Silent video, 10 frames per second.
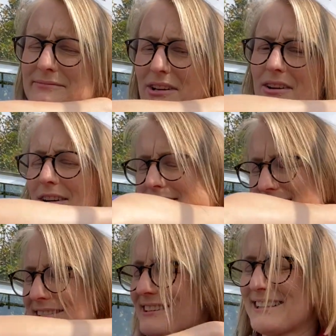Oh,
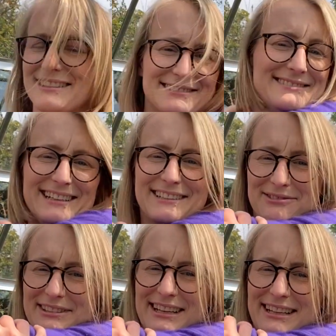I
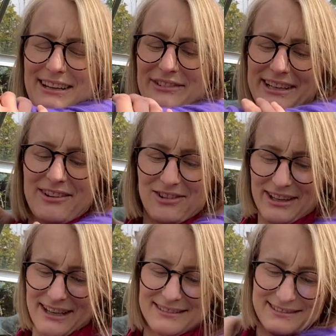don't think I'll ever get all
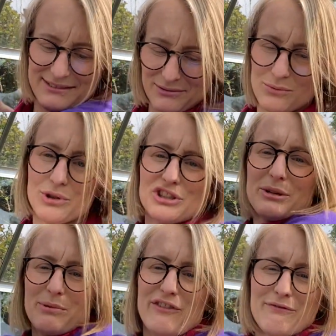that wood
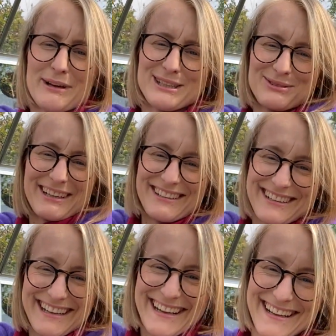chip off my sweater.
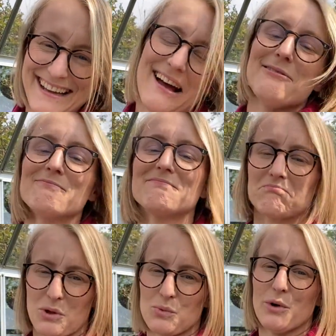
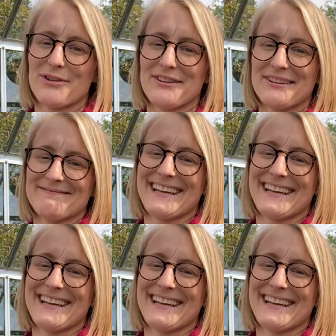Worth it.